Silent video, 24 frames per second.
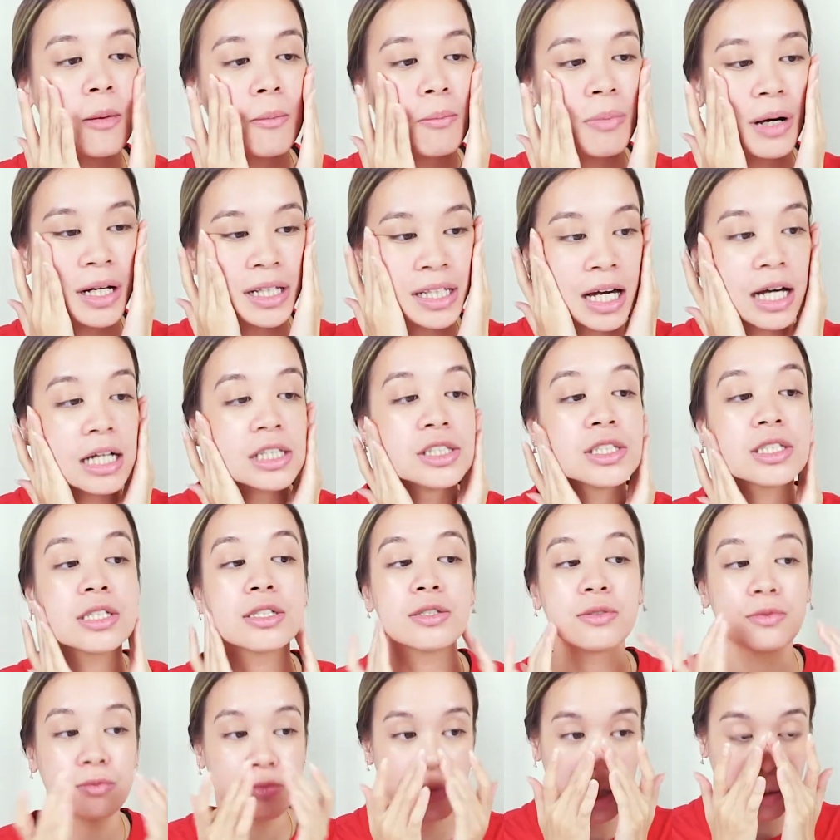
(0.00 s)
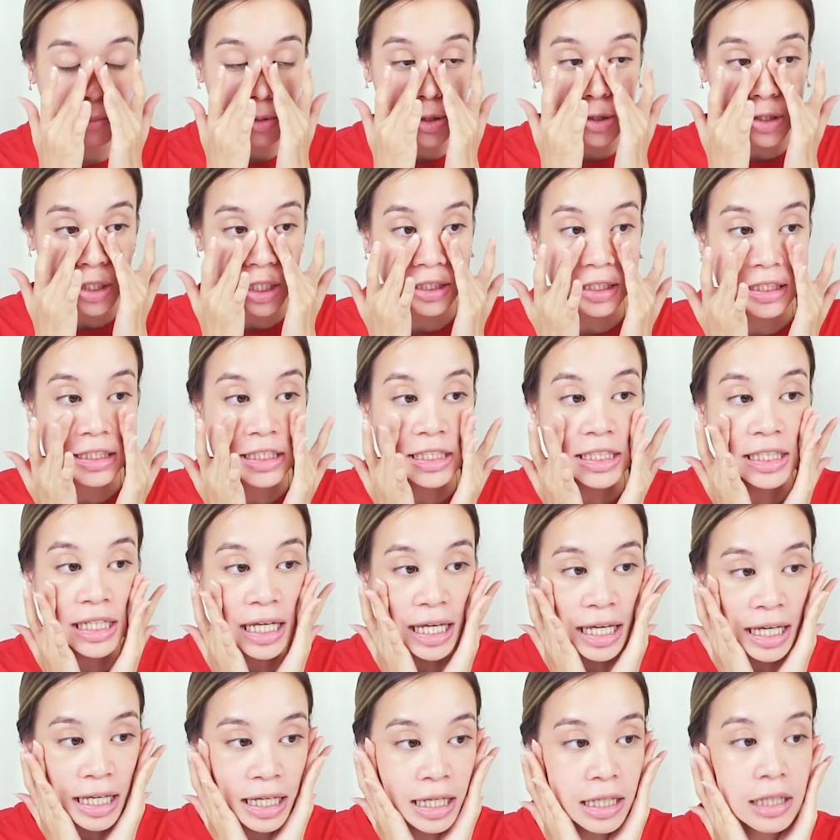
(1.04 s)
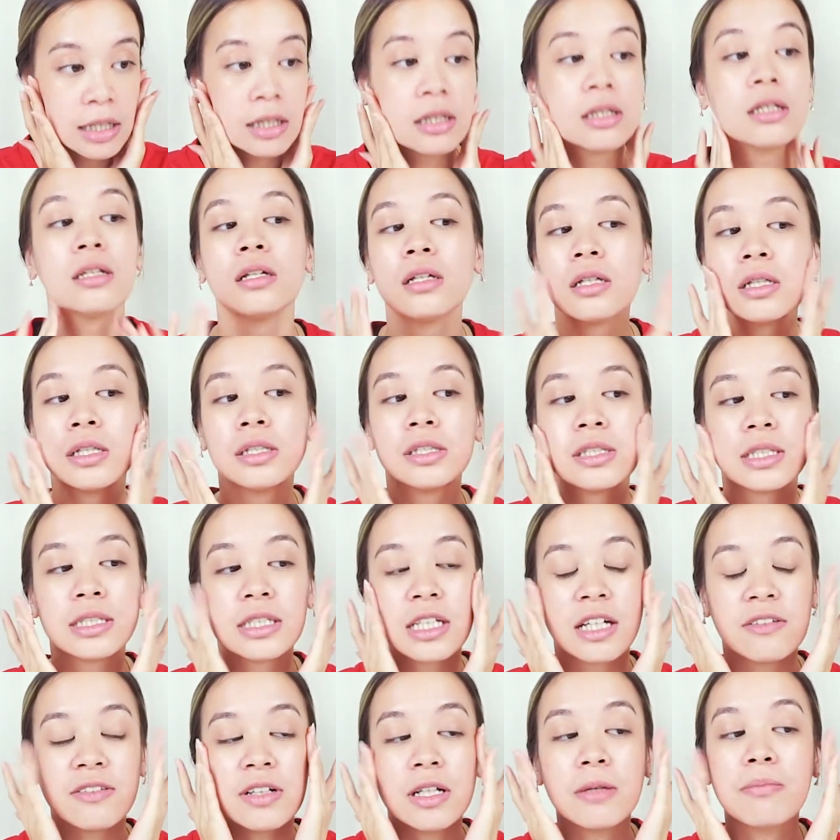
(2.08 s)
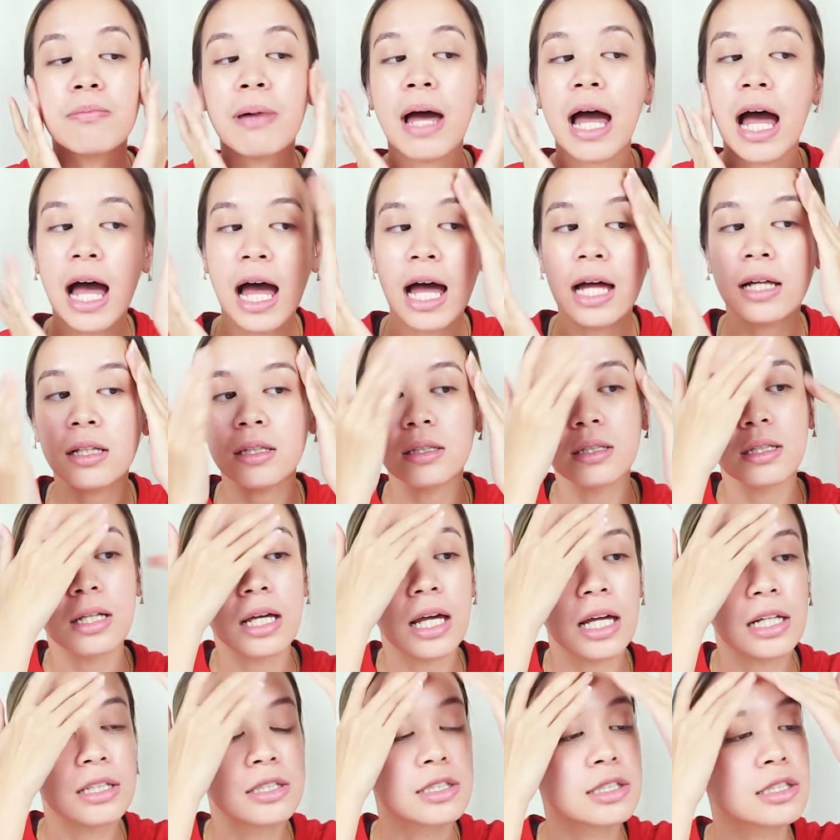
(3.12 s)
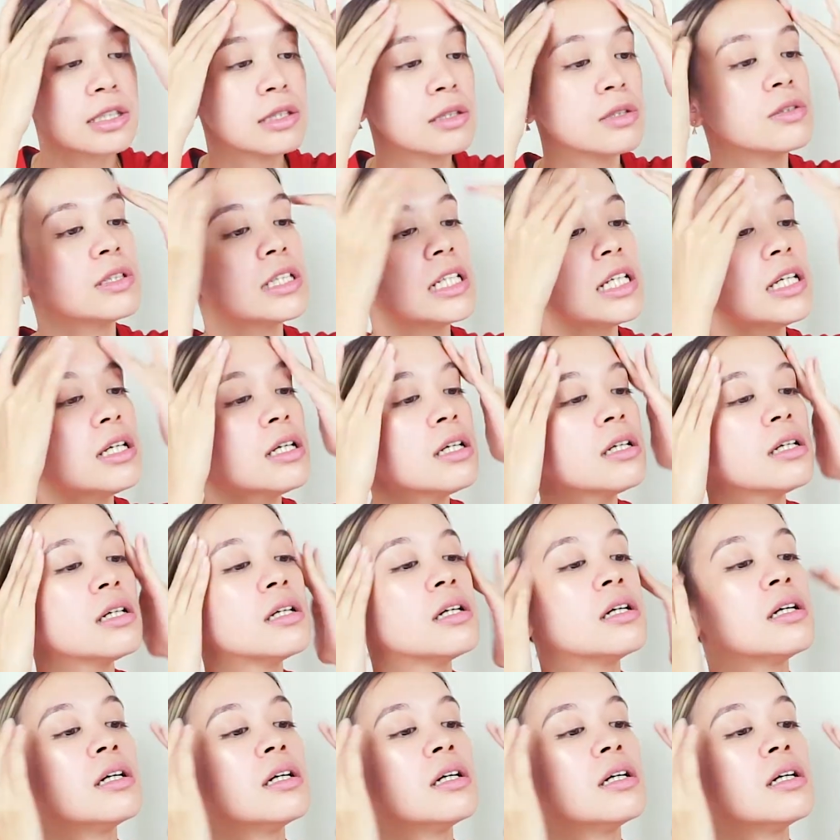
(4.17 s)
but yeah, just rub it gently and just give it a pat, and slowly,